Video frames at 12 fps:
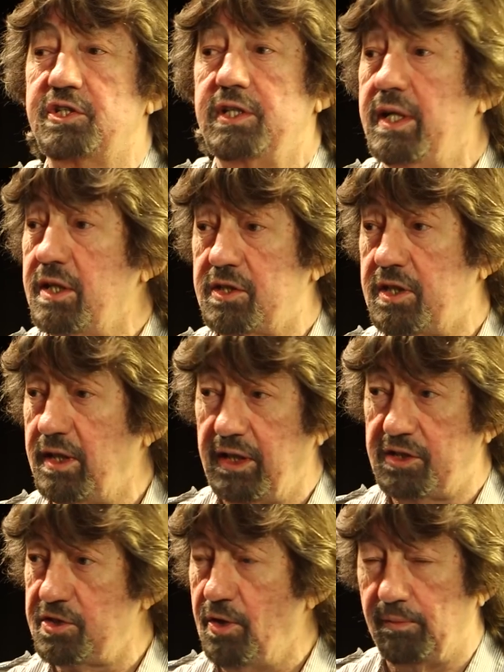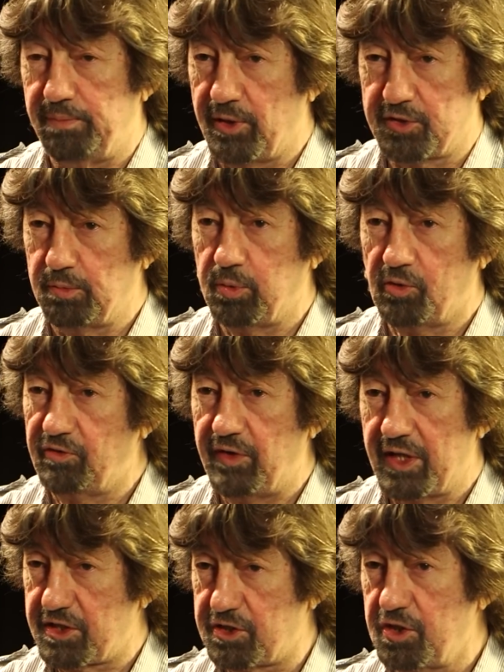says, it's not possible
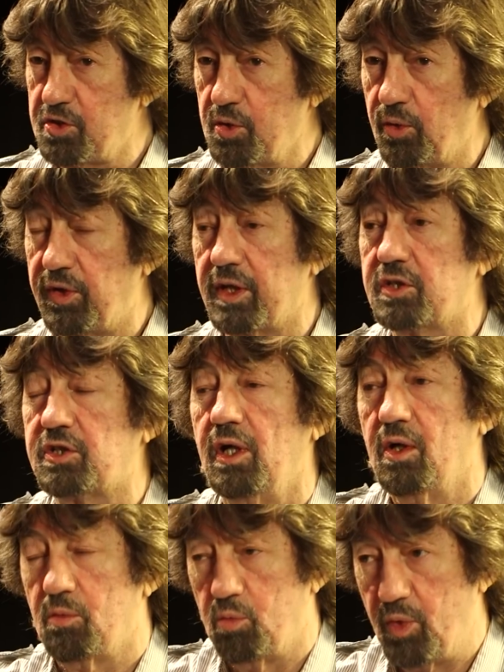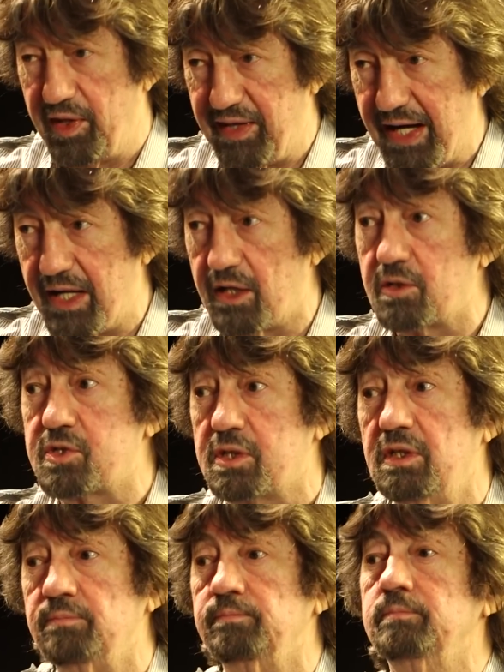for us to do this without
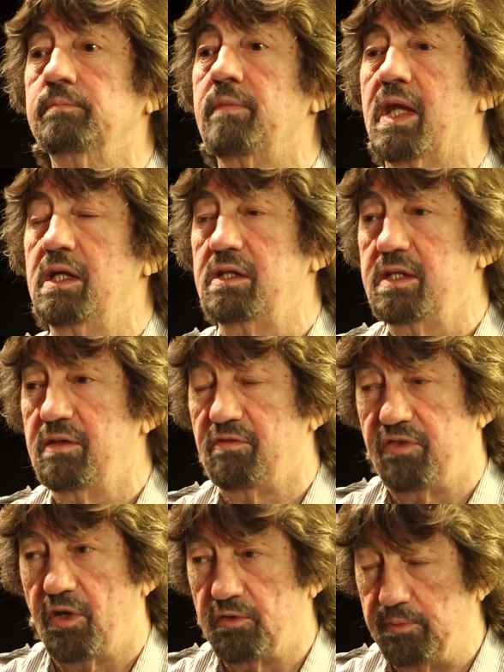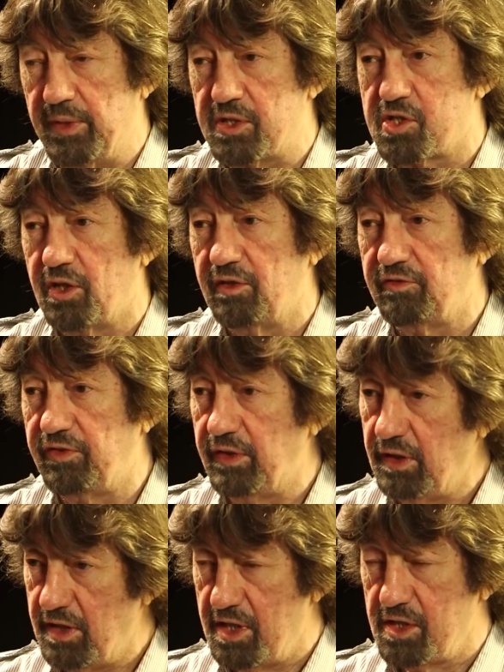the involvement of
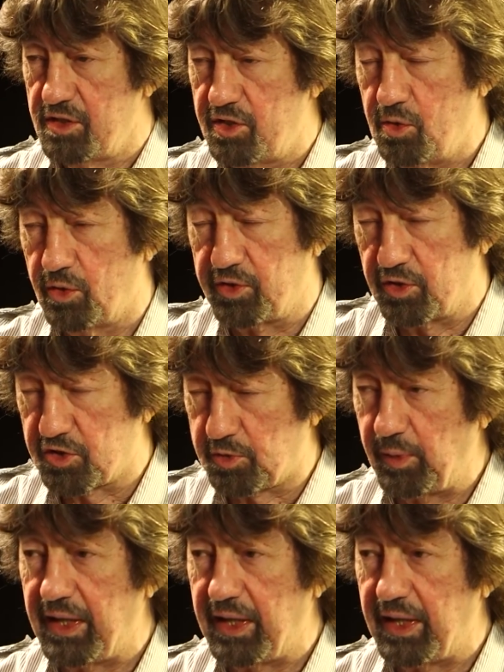the audience.